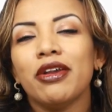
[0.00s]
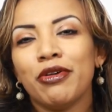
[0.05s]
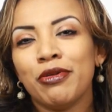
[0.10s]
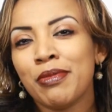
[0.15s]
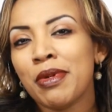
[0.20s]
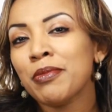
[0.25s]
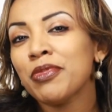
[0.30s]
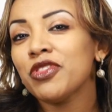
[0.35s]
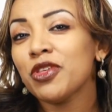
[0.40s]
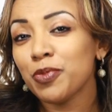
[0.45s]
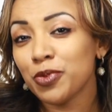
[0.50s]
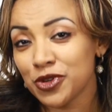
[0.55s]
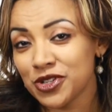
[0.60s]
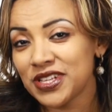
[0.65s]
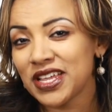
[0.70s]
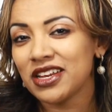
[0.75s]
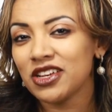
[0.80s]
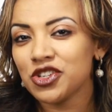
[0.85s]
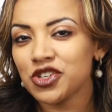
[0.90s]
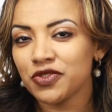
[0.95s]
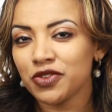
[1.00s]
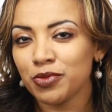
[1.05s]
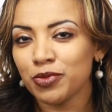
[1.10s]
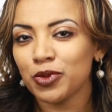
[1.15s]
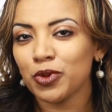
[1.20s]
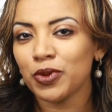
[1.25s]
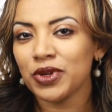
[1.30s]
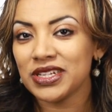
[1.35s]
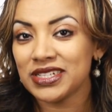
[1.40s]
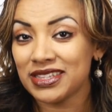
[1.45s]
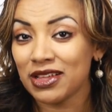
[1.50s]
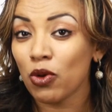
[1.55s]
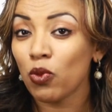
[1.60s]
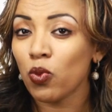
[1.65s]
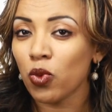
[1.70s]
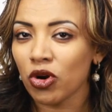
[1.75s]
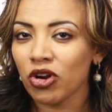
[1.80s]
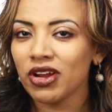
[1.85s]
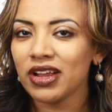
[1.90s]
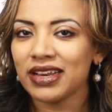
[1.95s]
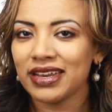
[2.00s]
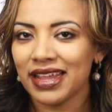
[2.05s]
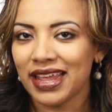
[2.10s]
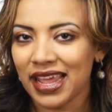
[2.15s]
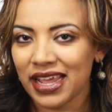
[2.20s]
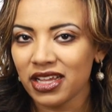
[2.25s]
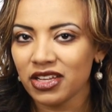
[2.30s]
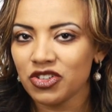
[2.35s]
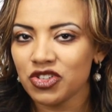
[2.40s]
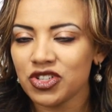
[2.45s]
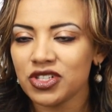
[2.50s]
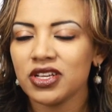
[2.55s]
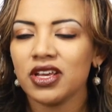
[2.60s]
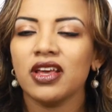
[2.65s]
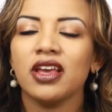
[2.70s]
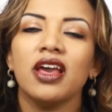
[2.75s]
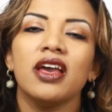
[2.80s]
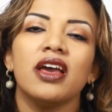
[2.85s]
remember the percentage of employees that were engaged?